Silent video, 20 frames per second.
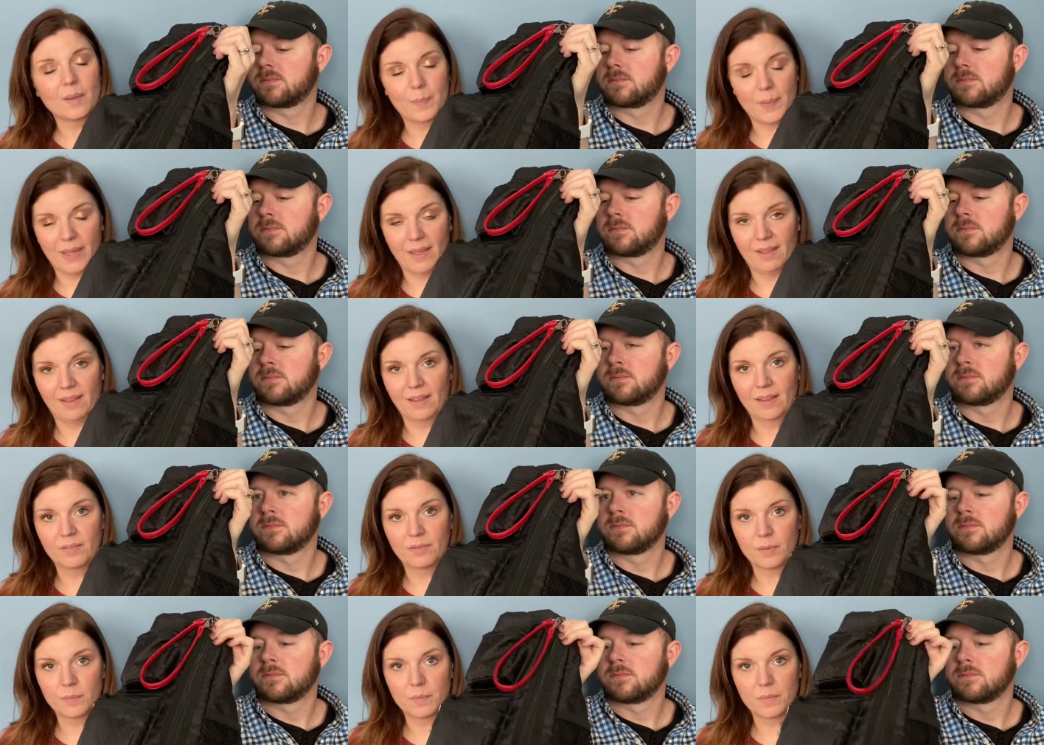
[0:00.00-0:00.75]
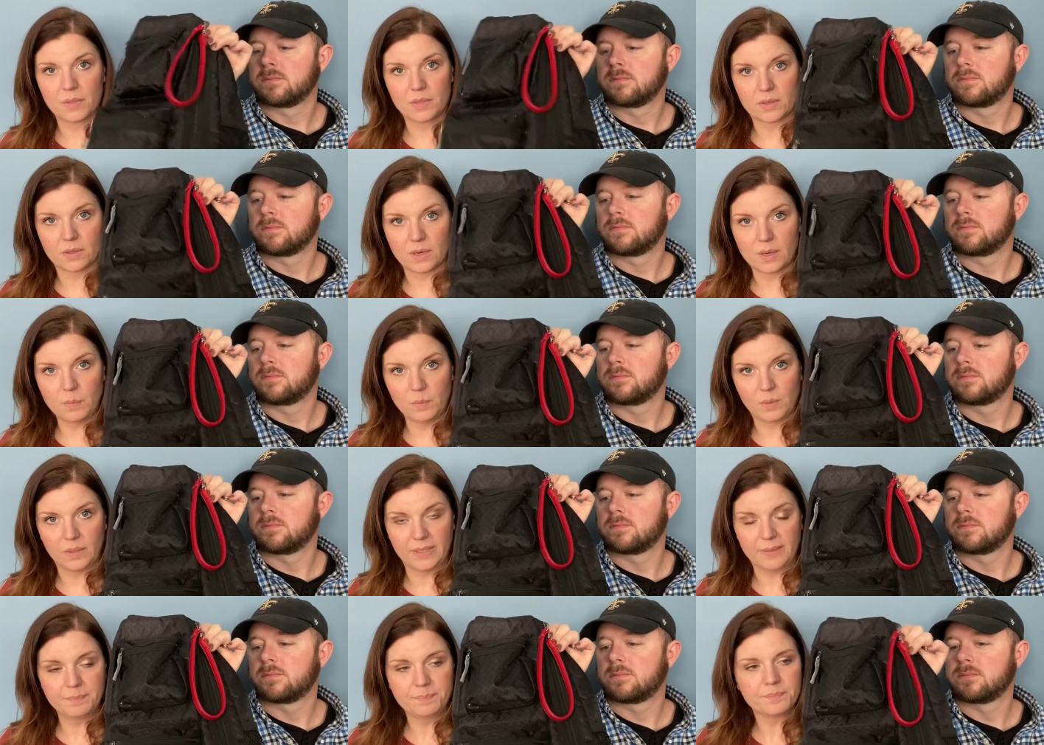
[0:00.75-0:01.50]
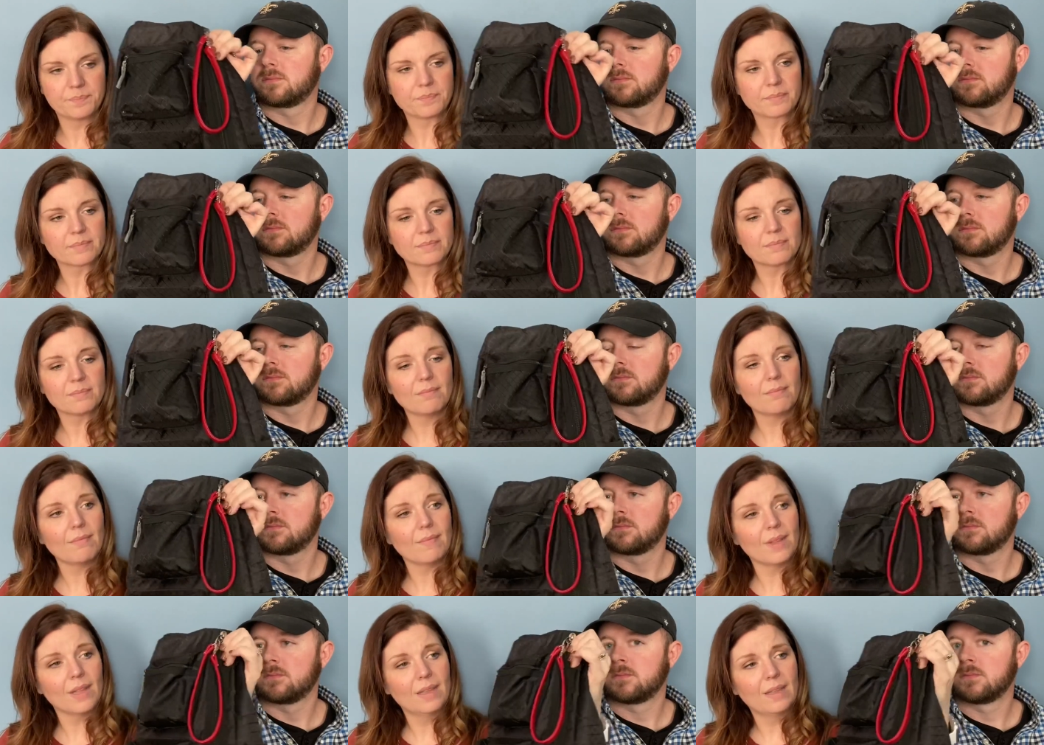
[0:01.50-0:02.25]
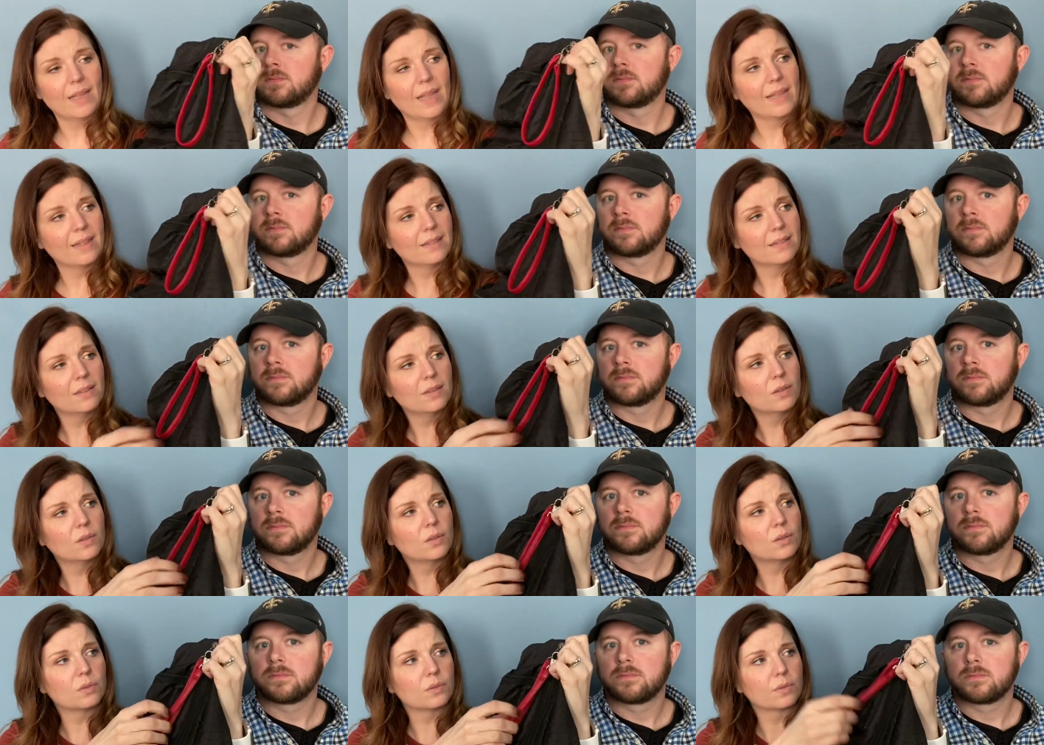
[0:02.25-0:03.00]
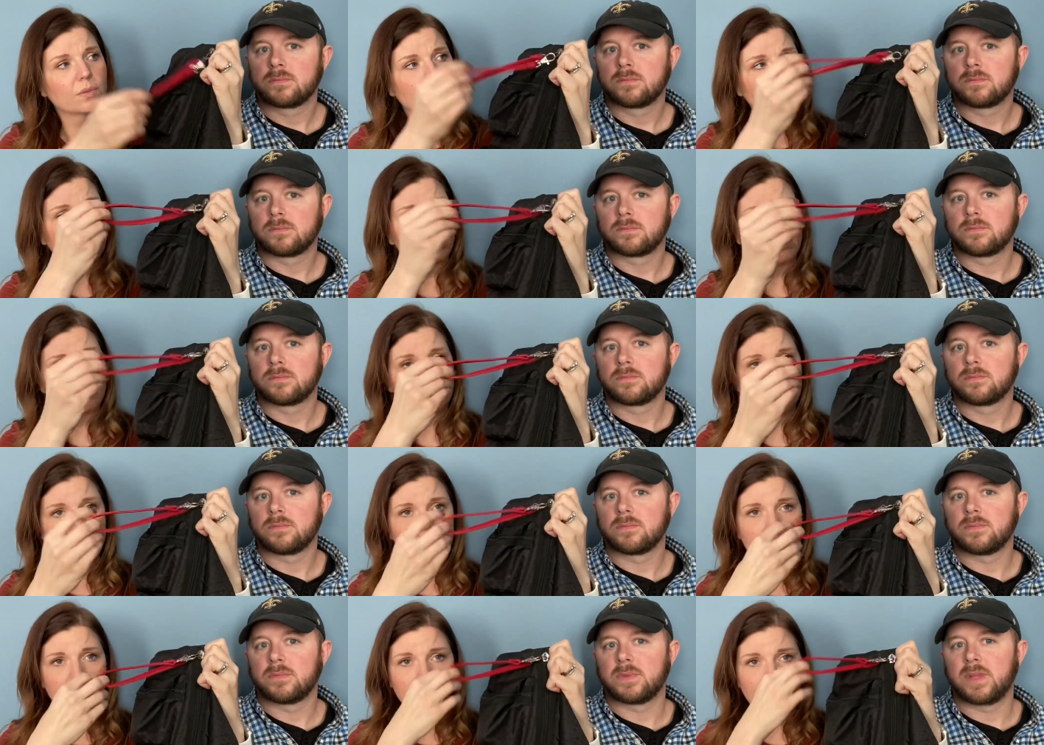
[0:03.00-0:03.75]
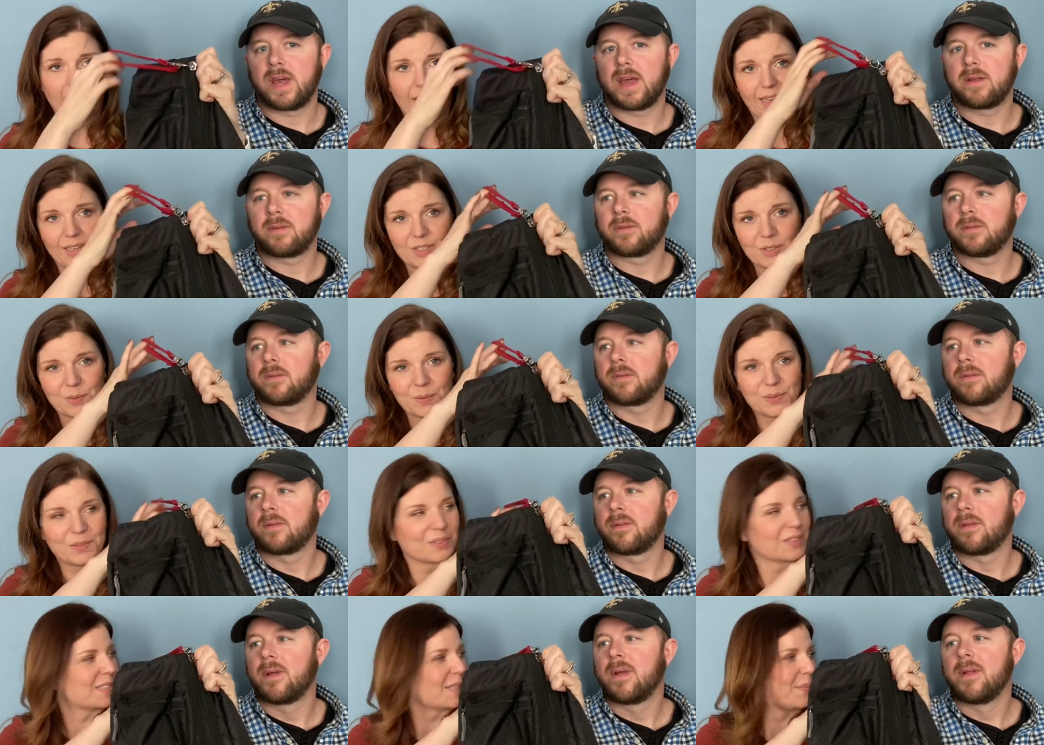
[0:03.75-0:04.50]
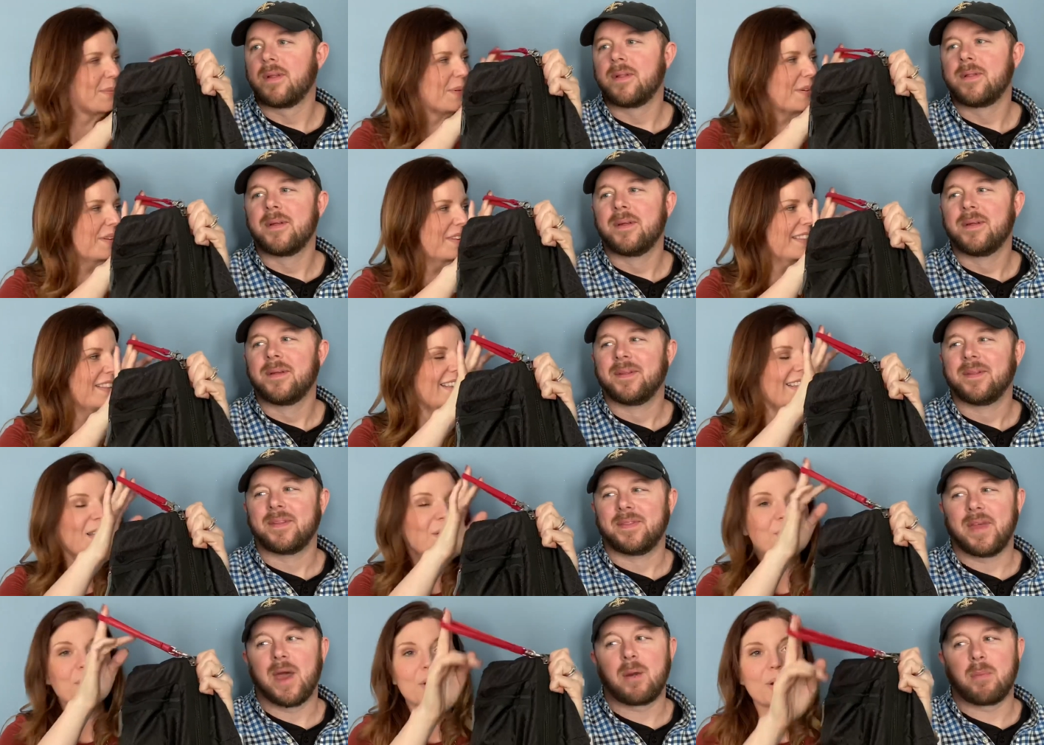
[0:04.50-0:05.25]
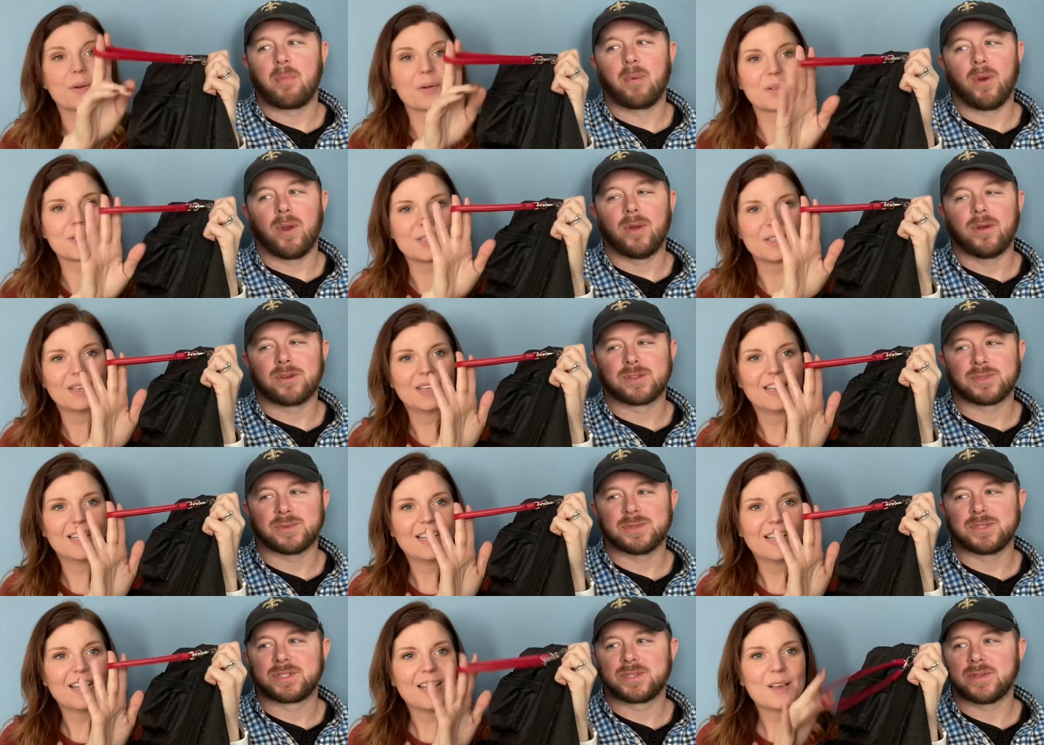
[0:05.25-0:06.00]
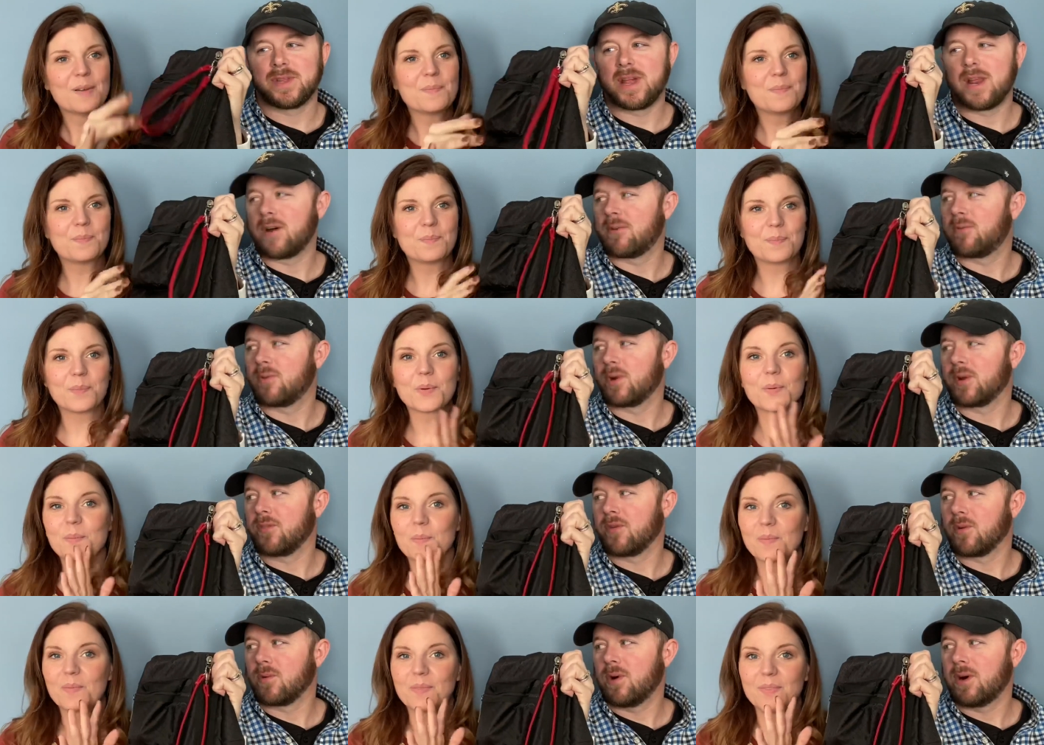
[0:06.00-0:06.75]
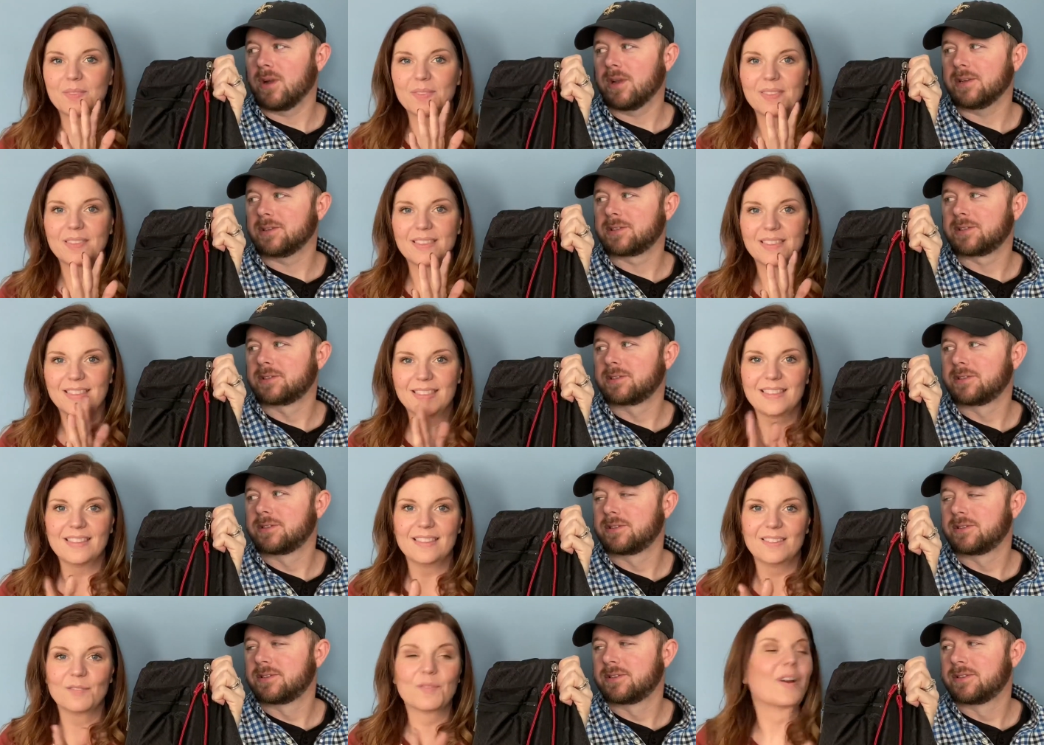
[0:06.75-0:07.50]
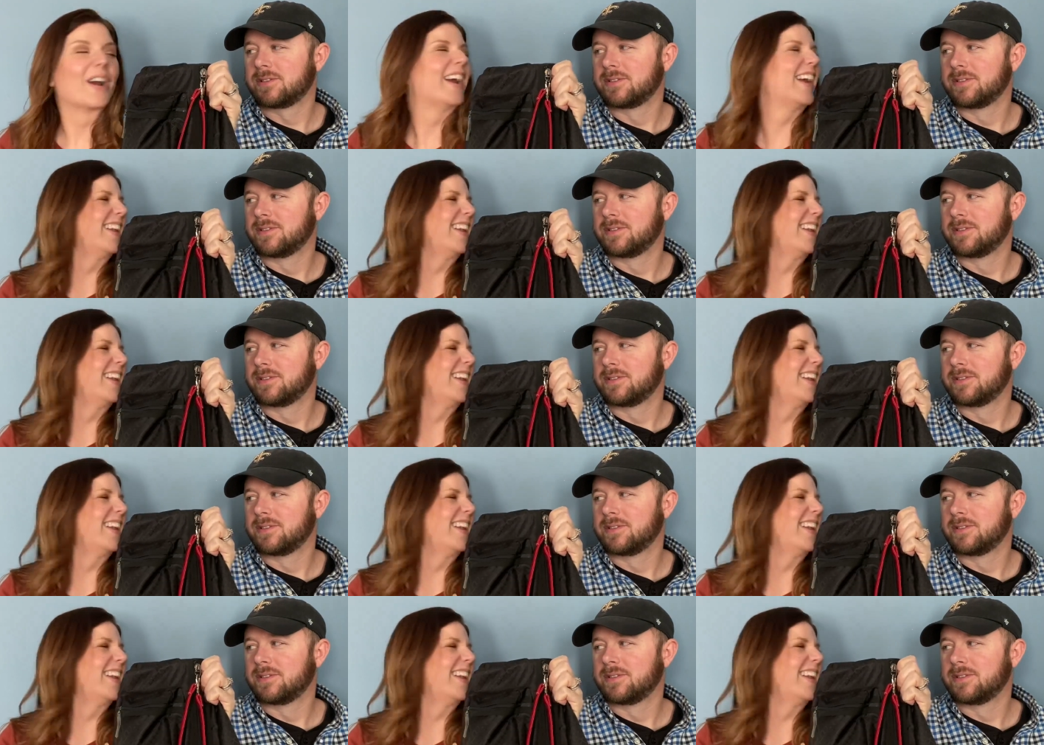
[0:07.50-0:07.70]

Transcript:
Speaker 1: bag from 31 and the little that, actual zipper thing. That broke, broke so
Speaker 2: we still let off one of oh. your wallets.
Speaker 1: Right.